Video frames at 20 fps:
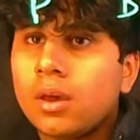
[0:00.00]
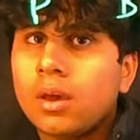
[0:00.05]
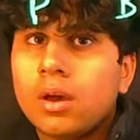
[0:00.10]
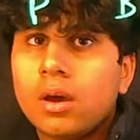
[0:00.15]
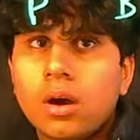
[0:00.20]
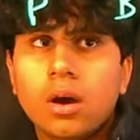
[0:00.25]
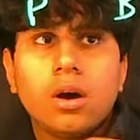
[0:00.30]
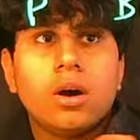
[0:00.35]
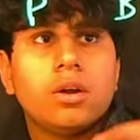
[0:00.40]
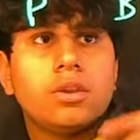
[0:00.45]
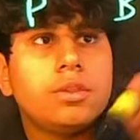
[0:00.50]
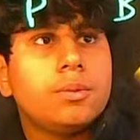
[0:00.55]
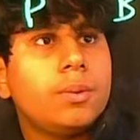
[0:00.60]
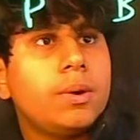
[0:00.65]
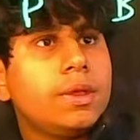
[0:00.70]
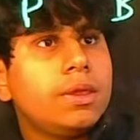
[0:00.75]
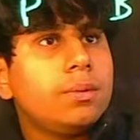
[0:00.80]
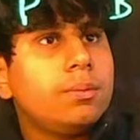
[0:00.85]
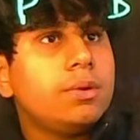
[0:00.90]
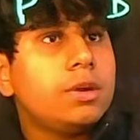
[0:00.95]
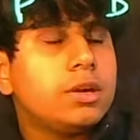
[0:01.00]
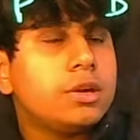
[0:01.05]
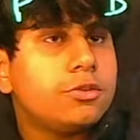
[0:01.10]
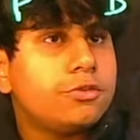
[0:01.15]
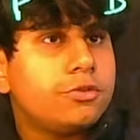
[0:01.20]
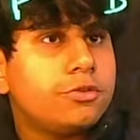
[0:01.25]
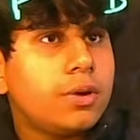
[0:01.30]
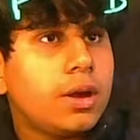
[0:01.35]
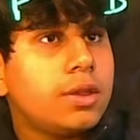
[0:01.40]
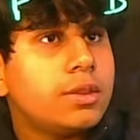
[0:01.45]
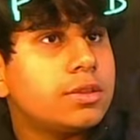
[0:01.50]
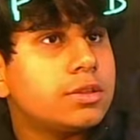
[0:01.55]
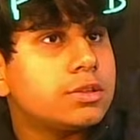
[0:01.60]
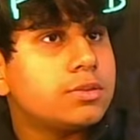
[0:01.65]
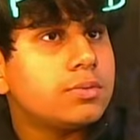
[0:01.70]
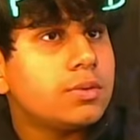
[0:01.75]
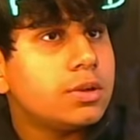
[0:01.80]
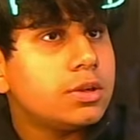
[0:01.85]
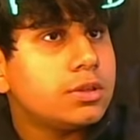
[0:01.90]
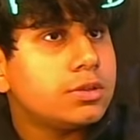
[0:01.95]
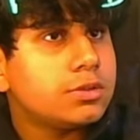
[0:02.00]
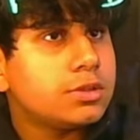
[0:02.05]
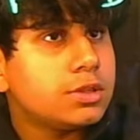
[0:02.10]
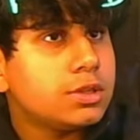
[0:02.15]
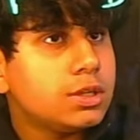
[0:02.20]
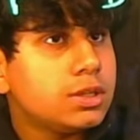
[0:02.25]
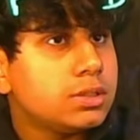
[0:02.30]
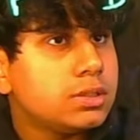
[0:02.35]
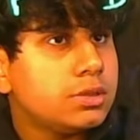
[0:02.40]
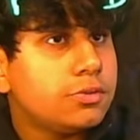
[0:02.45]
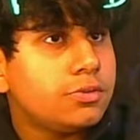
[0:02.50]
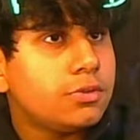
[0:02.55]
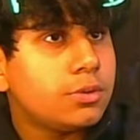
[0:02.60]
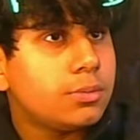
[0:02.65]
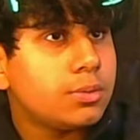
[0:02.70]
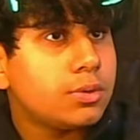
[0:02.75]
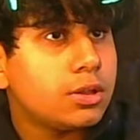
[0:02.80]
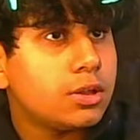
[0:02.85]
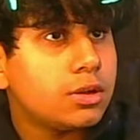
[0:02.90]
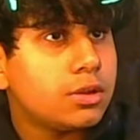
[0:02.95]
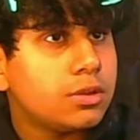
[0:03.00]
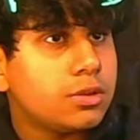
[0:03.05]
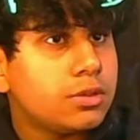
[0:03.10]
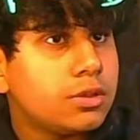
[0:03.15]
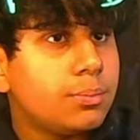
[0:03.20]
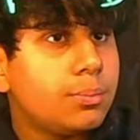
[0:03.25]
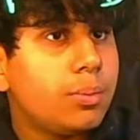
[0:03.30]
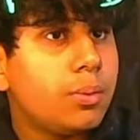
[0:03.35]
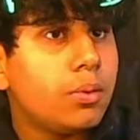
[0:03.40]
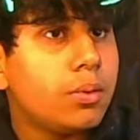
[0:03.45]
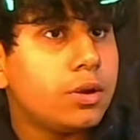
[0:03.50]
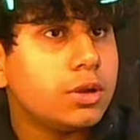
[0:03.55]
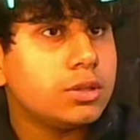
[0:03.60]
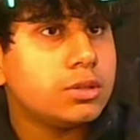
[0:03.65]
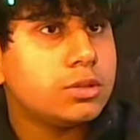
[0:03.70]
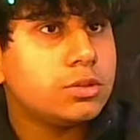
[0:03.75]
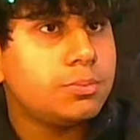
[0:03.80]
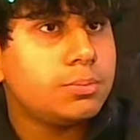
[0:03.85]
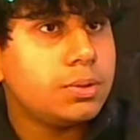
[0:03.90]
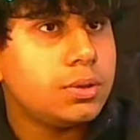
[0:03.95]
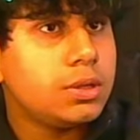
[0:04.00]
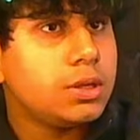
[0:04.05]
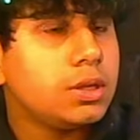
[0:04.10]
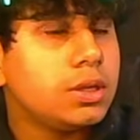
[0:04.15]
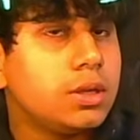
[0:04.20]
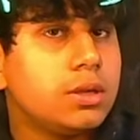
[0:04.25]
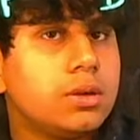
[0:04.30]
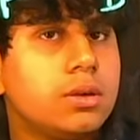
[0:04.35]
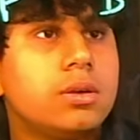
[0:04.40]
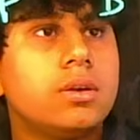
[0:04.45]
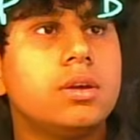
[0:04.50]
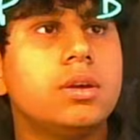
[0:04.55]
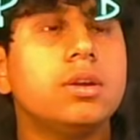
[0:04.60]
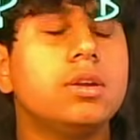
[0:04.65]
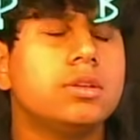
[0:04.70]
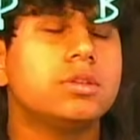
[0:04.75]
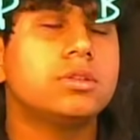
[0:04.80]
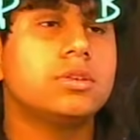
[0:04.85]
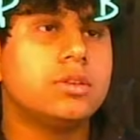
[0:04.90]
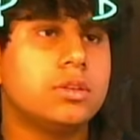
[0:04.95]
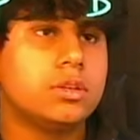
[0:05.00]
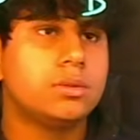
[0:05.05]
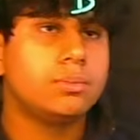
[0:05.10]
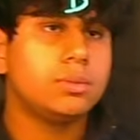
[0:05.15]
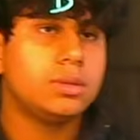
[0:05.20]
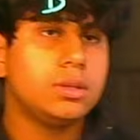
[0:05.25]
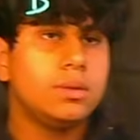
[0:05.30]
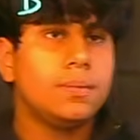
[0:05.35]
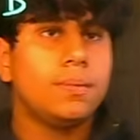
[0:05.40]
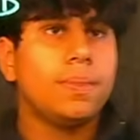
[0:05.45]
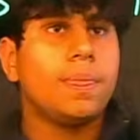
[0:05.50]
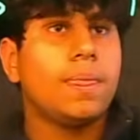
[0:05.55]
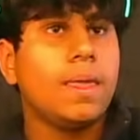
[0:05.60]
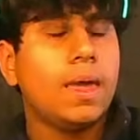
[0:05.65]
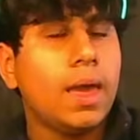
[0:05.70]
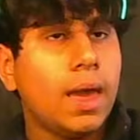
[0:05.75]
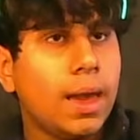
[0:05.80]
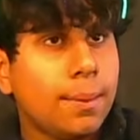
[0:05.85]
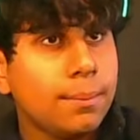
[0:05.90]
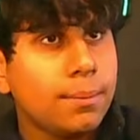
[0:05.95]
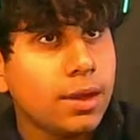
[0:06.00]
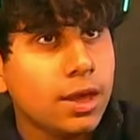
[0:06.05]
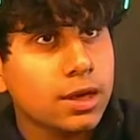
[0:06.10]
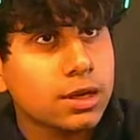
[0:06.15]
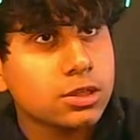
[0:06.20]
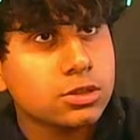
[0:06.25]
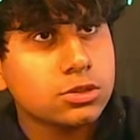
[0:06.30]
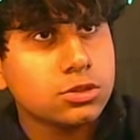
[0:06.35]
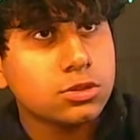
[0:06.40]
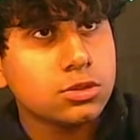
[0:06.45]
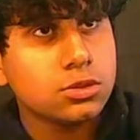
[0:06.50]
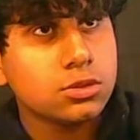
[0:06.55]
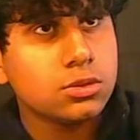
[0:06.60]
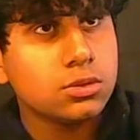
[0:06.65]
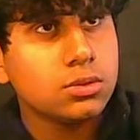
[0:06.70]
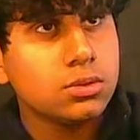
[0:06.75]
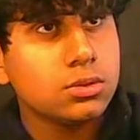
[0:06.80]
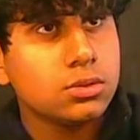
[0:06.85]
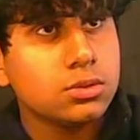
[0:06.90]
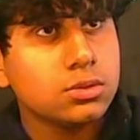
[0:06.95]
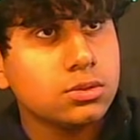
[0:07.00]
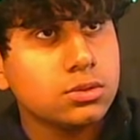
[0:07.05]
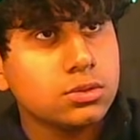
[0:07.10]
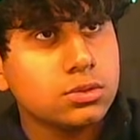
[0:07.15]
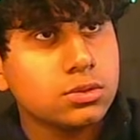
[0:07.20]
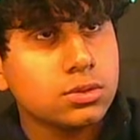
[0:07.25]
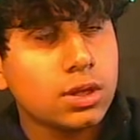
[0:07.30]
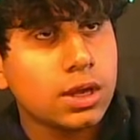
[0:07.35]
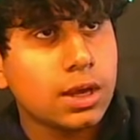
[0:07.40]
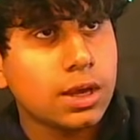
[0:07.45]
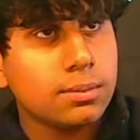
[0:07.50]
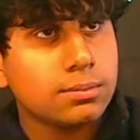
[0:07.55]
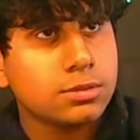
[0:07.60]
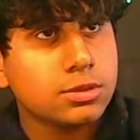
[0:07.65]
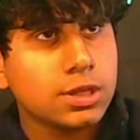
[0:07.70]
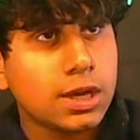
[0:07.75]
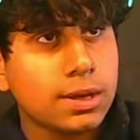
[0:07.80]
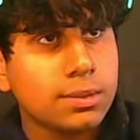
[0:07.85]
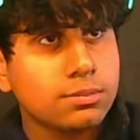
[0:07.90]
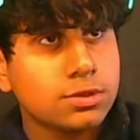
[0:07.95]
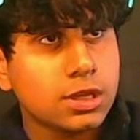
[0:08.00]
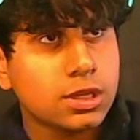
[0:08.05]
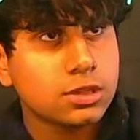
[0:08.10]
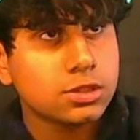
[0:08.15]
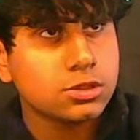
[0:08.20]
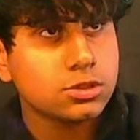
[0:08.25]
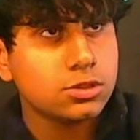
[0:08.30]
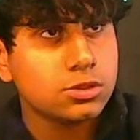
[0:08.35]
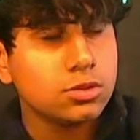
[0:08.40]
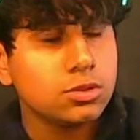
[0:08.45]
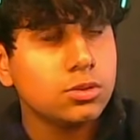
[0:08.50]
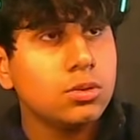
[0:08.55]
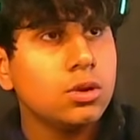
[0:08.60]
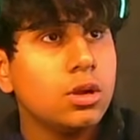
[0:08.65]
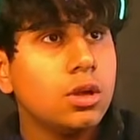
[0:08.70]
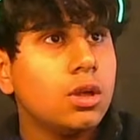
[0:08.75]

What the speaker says: the way that we can find this, right, is an easy formula. The point P is going to be mx2, m times x2,